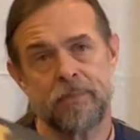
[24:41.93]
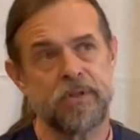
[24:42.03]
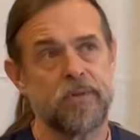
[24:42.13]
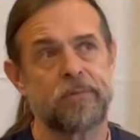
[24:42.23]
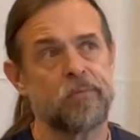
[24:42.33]
I
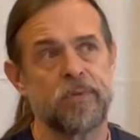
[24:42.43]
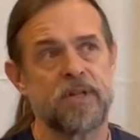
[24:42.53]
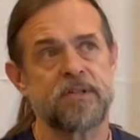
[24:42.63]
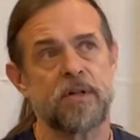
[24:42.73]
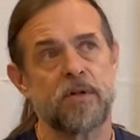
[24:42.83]
mean, they
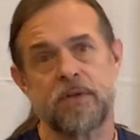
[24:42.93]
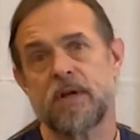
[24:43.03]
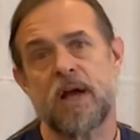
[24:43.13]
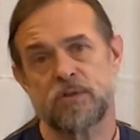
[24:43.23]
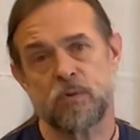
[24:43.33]
sell the
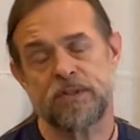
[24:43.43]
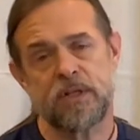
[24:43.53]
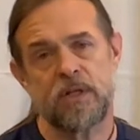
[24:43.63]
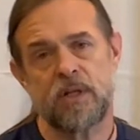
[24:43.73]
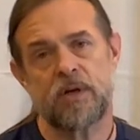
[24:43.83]
actual
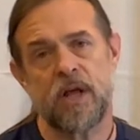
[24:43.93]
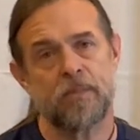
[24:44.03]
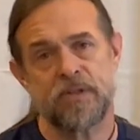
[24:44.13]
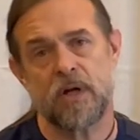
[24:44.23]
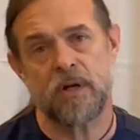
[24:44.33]
CD on
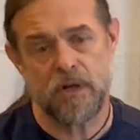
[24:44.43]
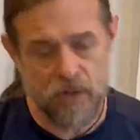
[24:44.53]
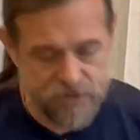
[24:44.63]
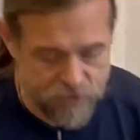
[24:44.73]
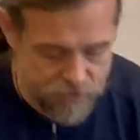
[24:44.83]
Amazon and
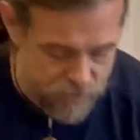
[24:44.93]
also the